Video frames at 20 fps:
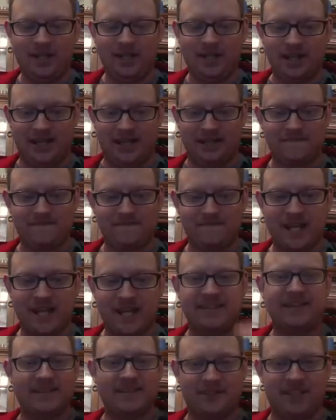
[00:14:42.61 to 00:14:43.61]
Like
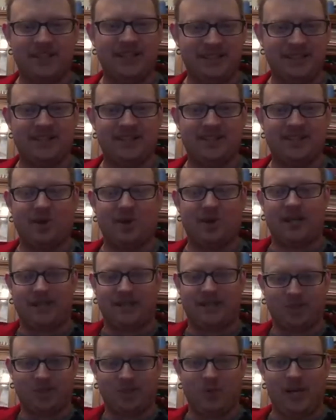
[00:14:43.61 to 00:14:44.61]
at the end of it, he did
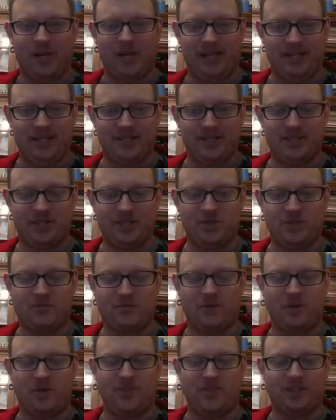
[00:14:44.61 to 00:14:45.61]
go like New Age,
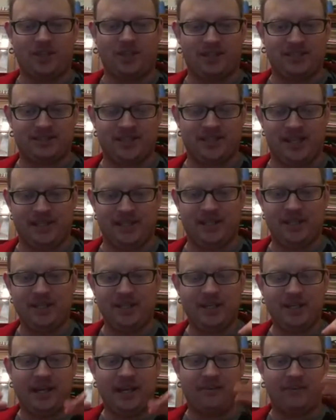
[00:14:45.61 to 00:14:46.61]
universalist, like
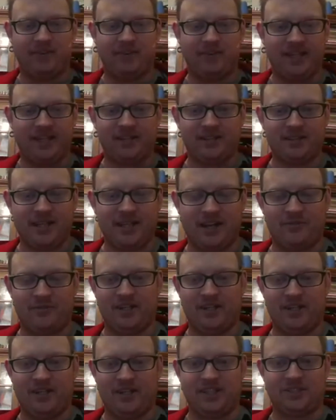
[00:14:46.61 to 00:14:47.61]

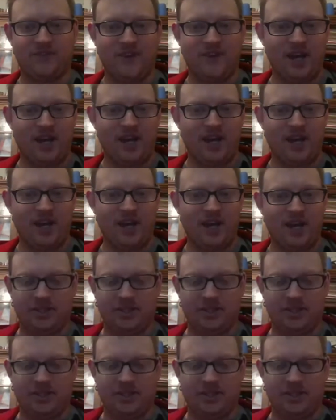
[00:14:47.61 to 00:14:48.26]
everything's fine,